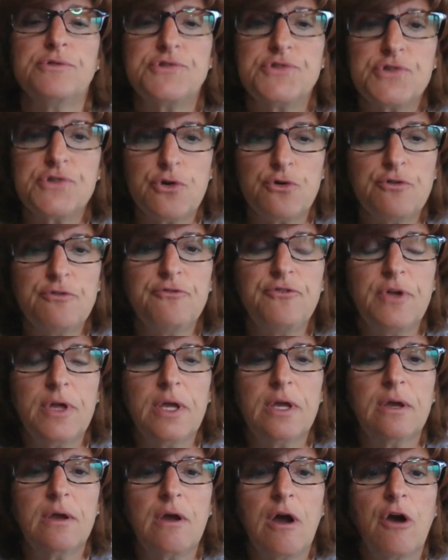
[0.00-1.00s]

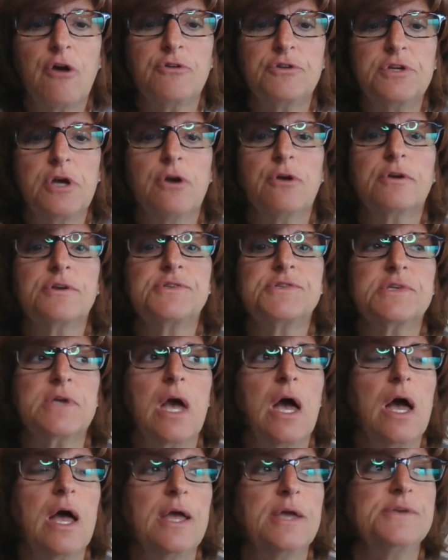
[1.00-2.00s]
preserving our dark
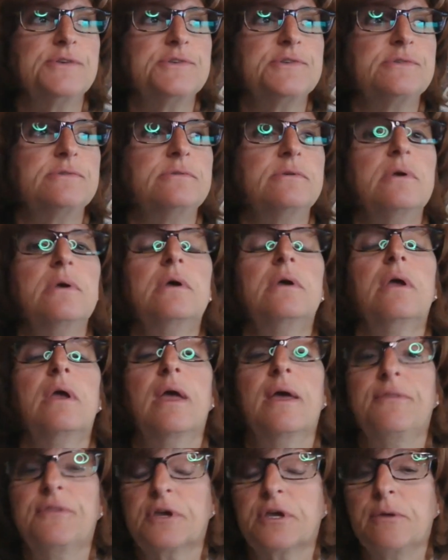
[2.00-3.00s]
skies
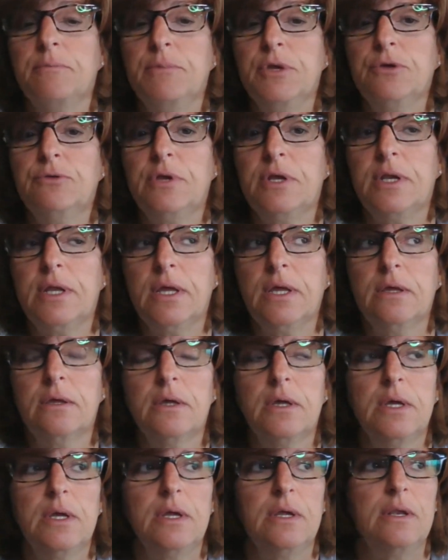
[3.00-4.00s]
and the community.